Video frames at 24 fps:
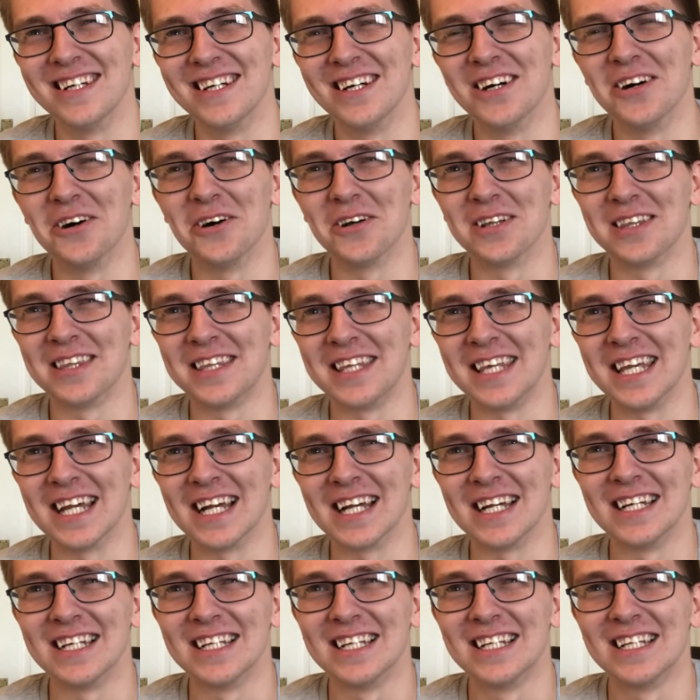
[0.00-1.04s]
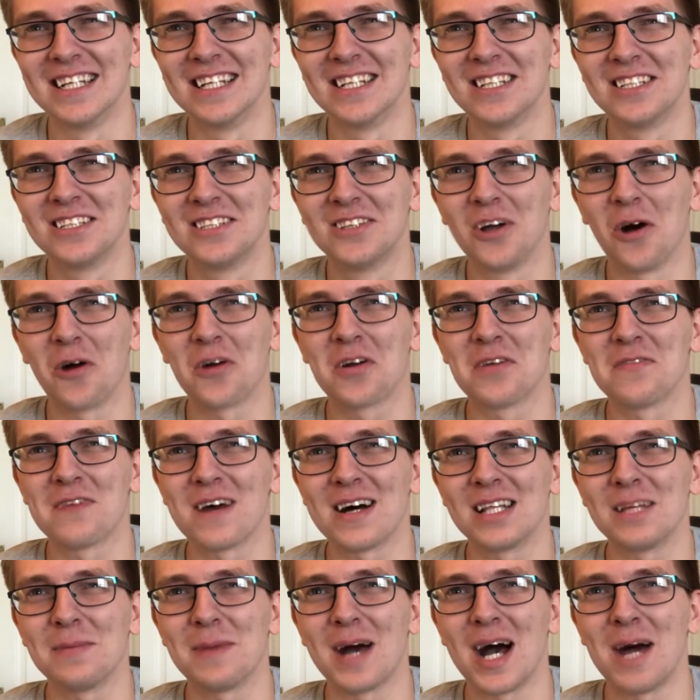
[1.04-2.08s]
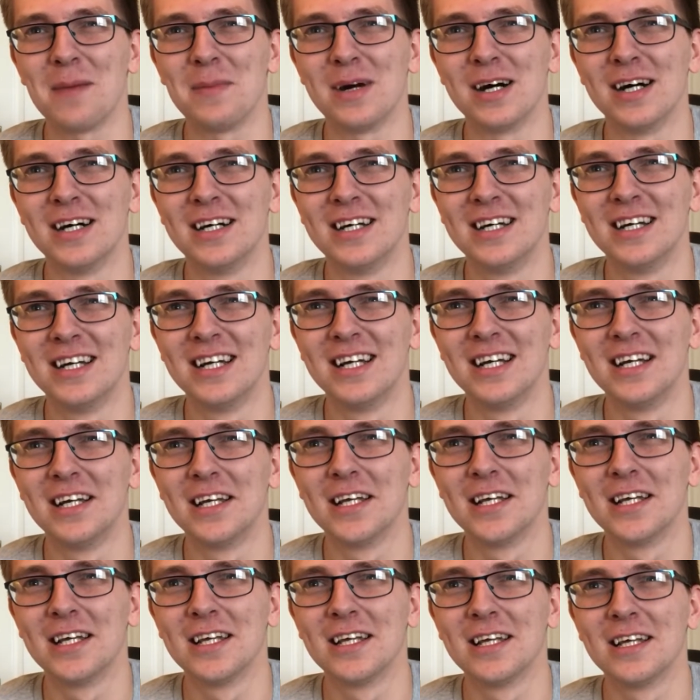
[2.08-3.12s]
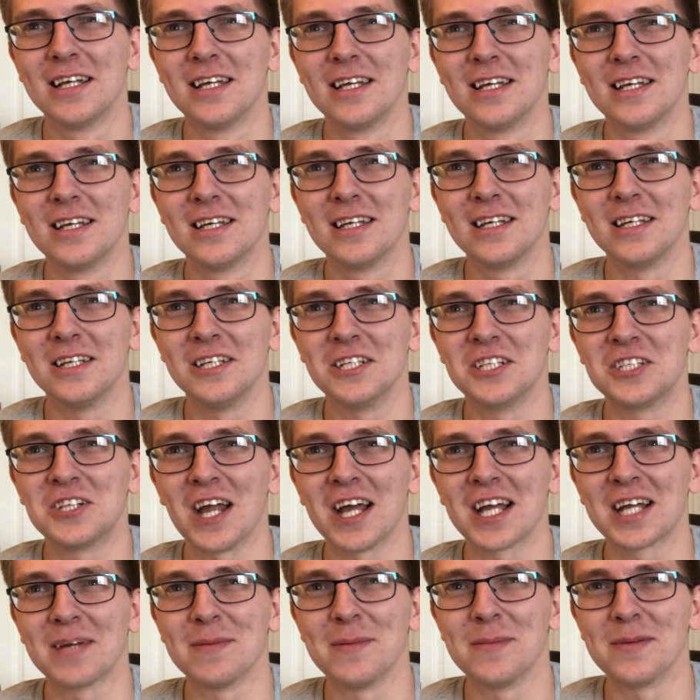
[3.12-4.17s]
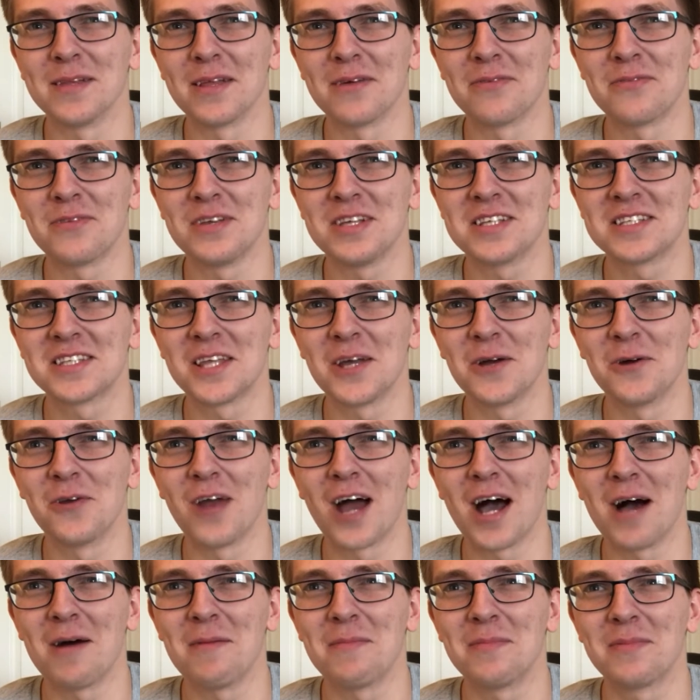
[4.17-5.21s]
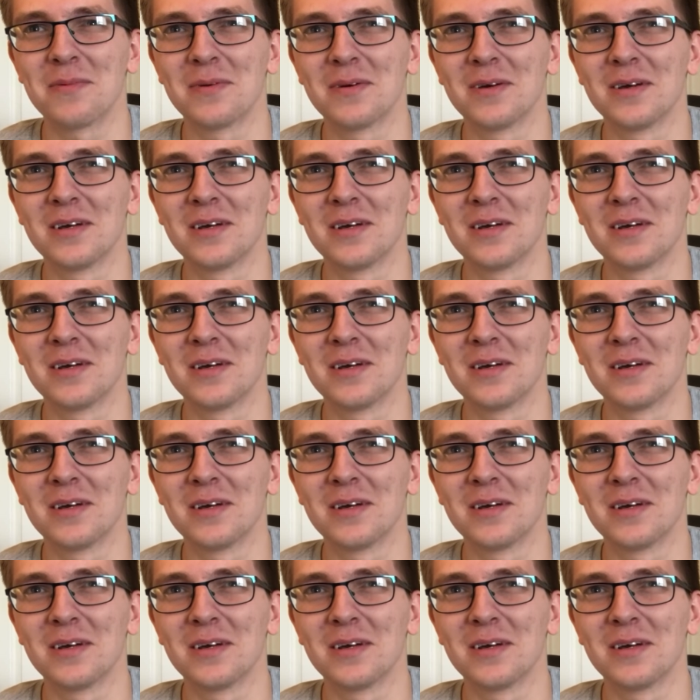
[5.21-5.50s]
Oh dear. Talk of Alabama. He's trying to come up with a freestyle rap.